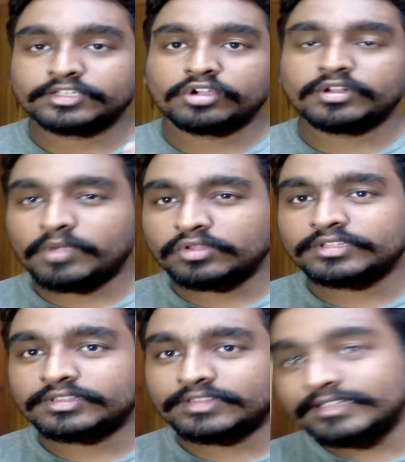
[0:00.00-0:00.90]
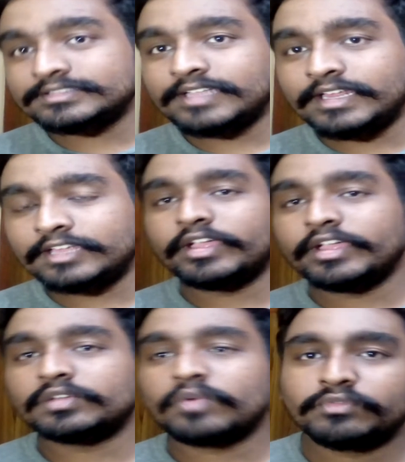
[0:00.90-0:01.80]
I talked about the things they need to
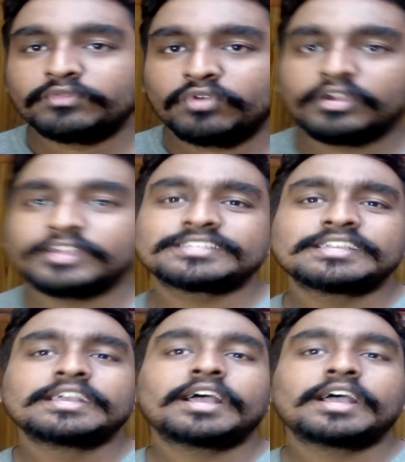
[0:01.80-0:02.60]
get right for it.